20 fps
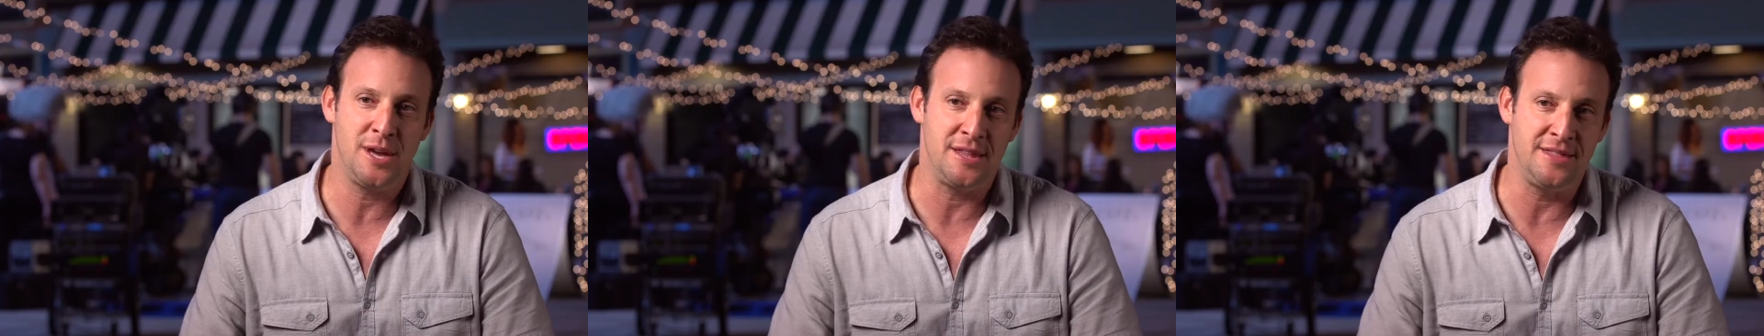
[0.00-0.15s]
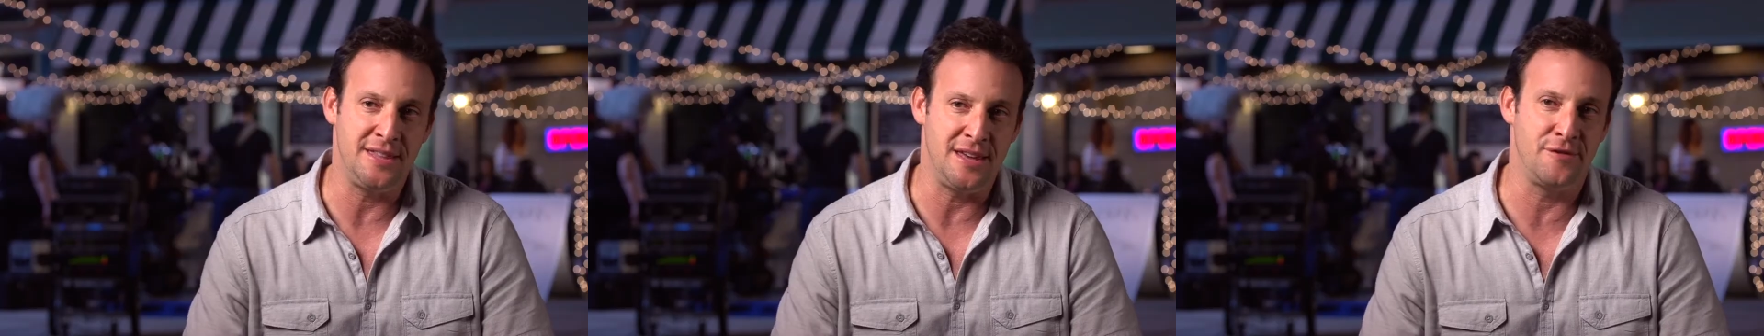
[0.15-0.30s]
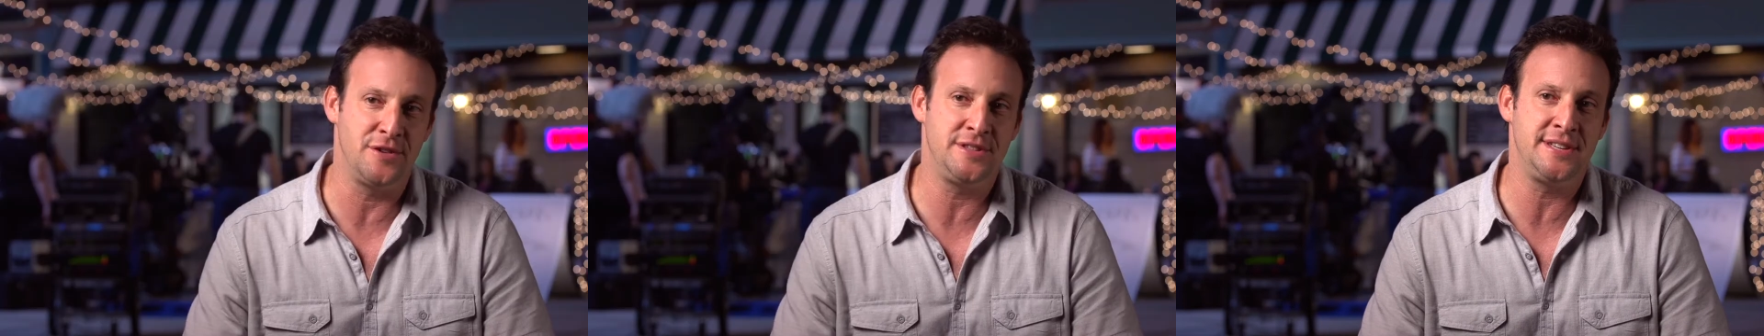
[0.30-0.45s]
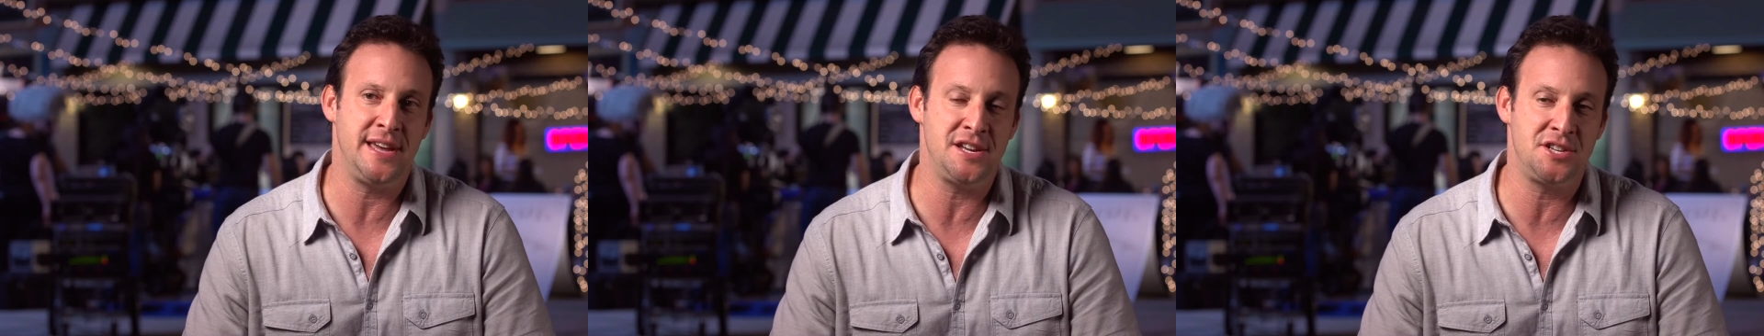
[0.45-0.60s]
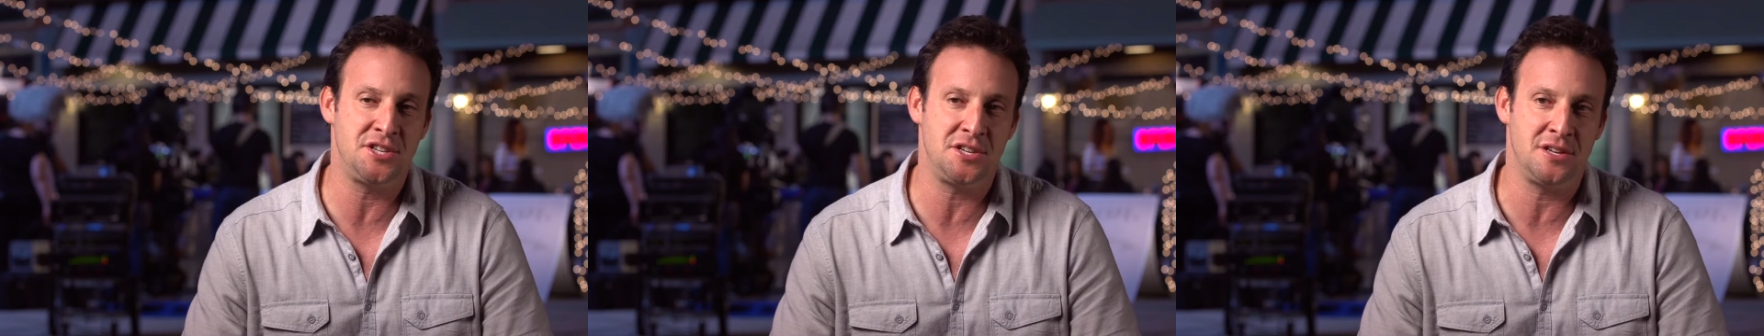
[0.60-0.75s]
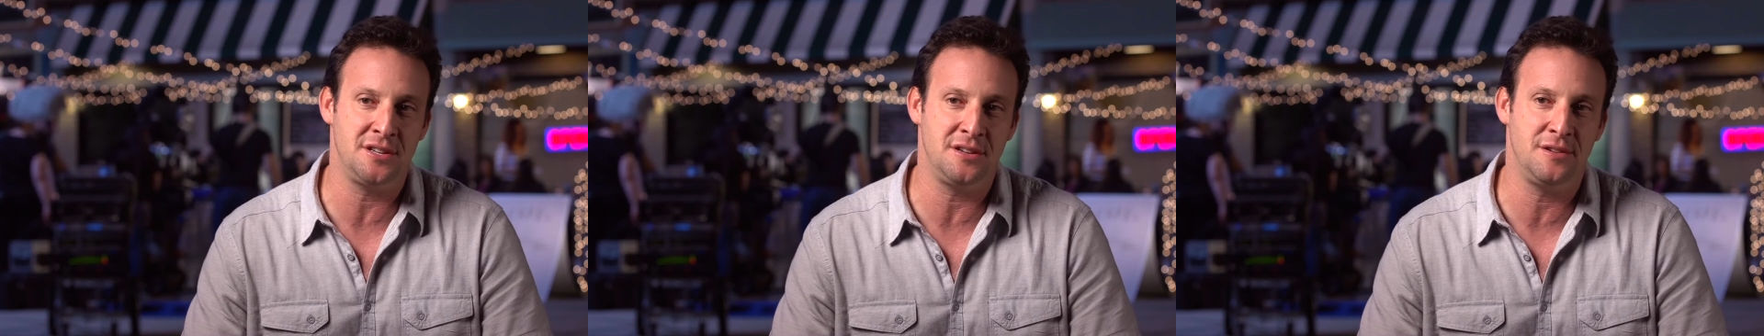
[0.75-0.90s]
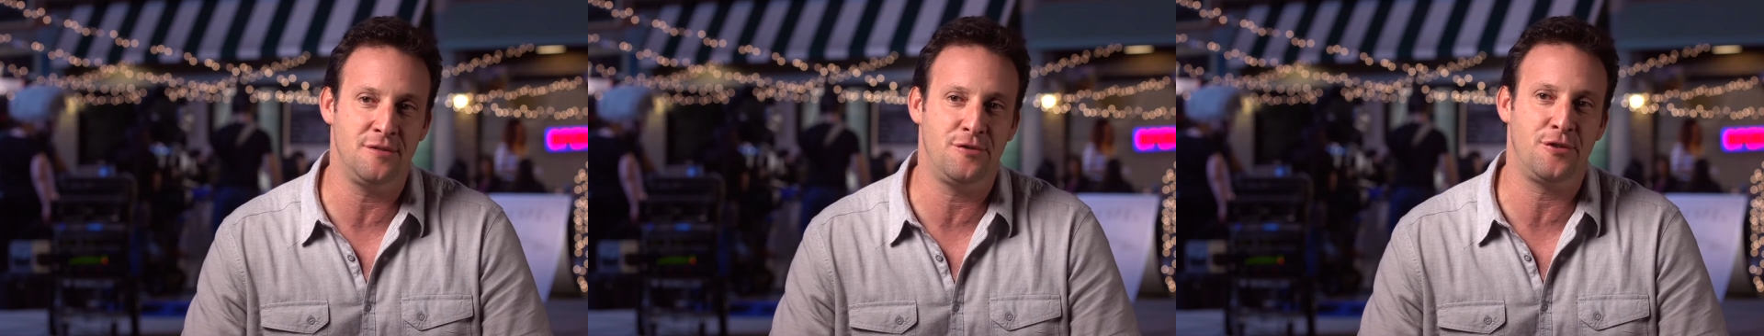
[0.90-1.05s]
get the
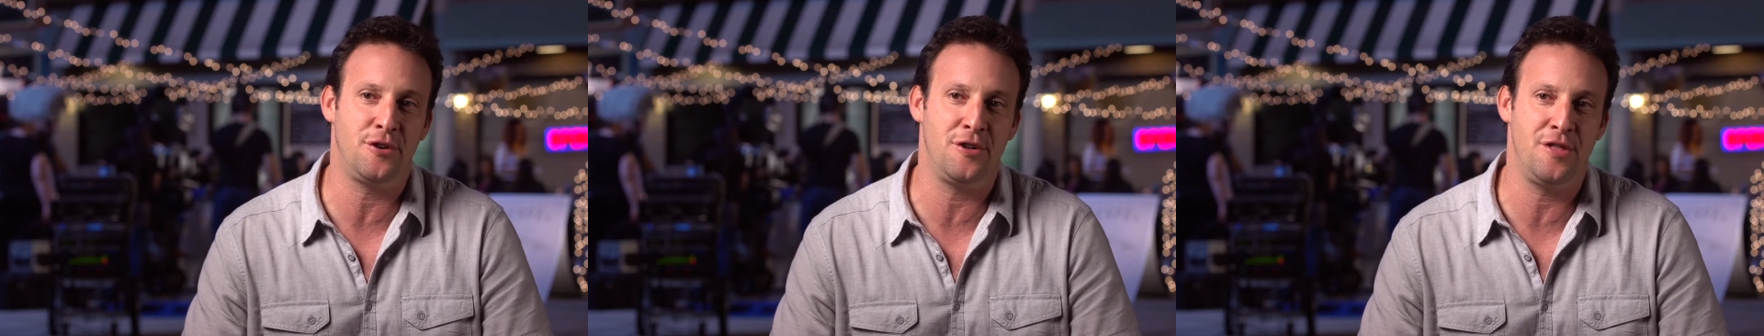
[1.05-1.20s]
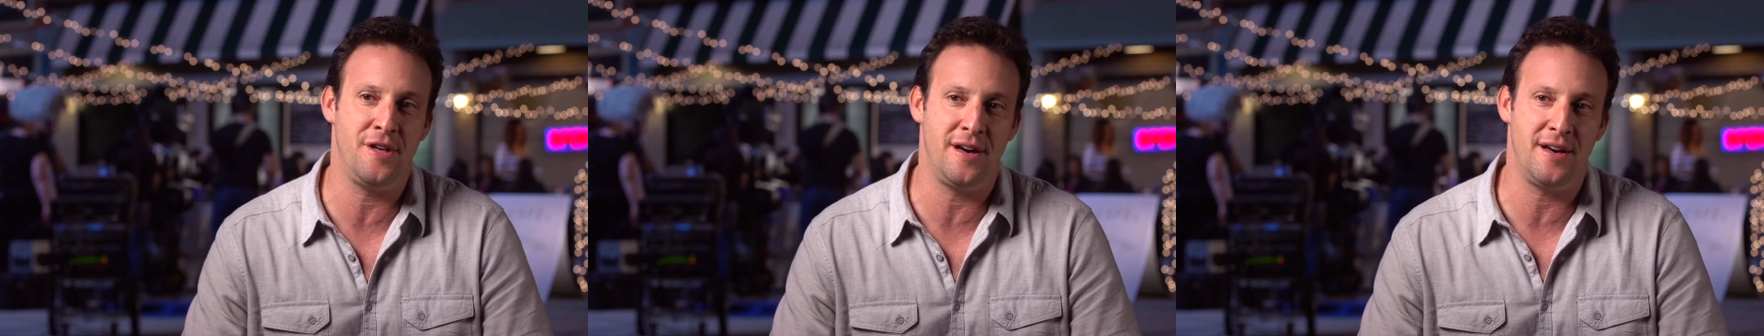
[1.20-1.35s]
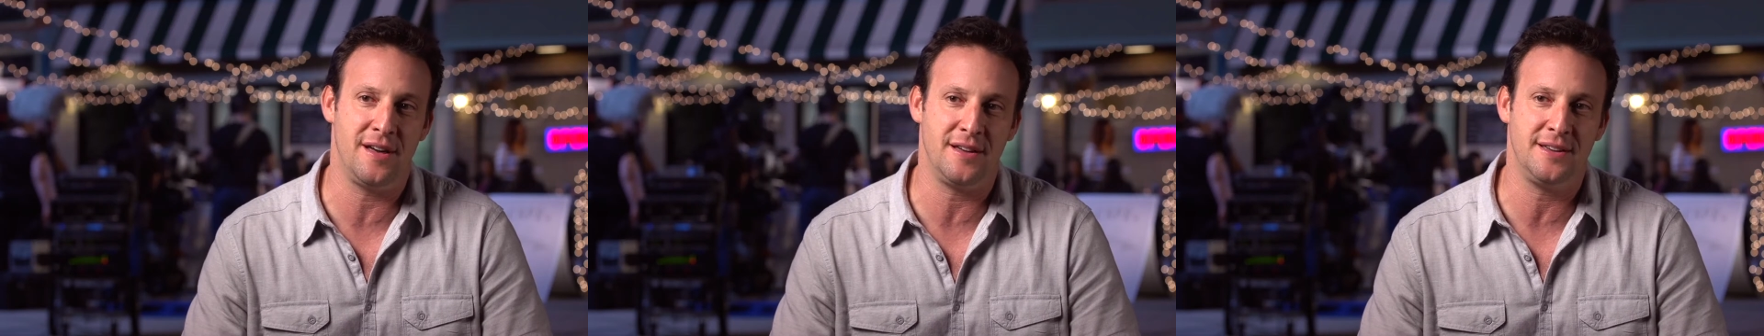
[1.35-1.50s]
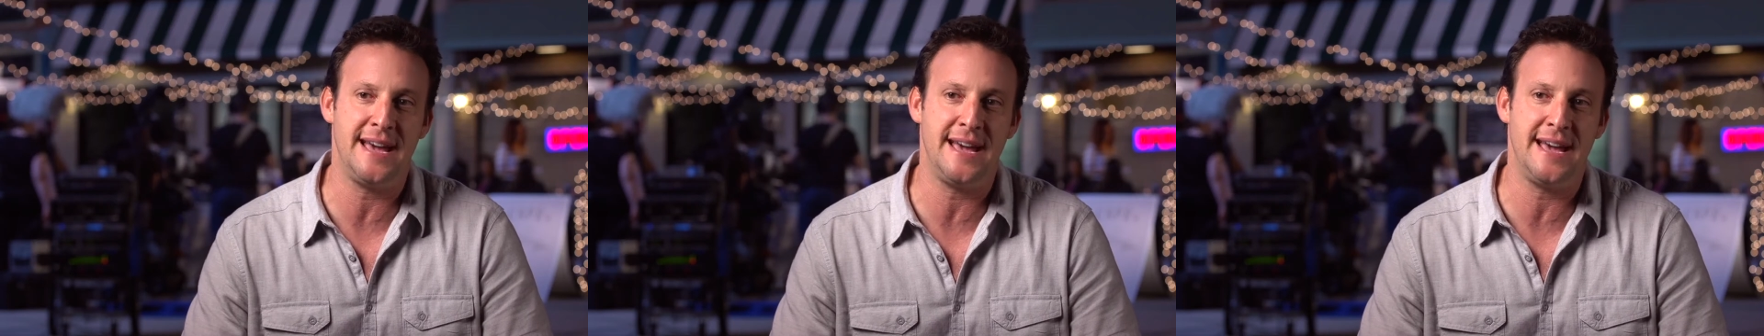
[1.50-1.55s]
invitation for the